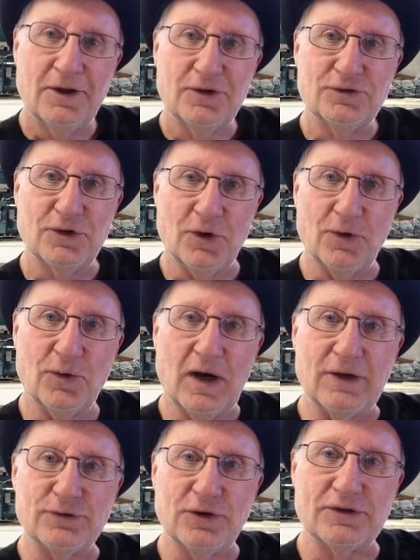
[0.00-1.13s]
So
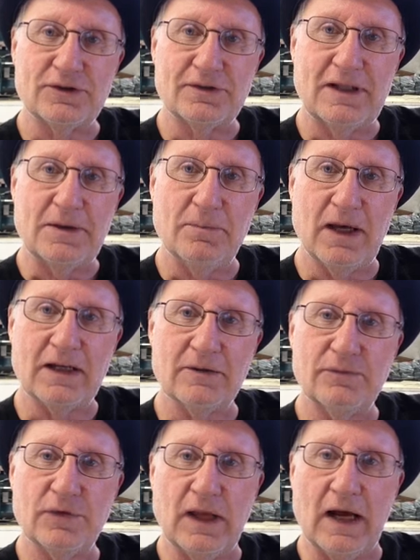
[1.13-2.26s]
I'll just keep making them
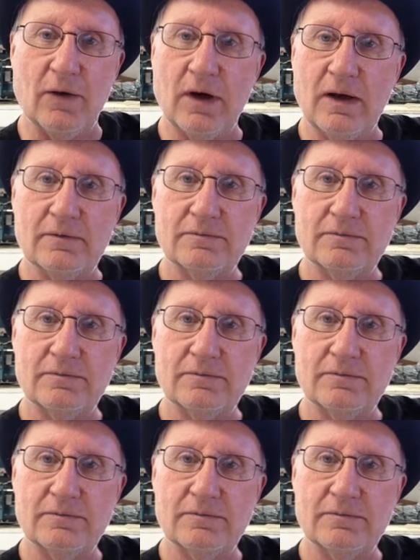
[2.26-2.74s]
for now.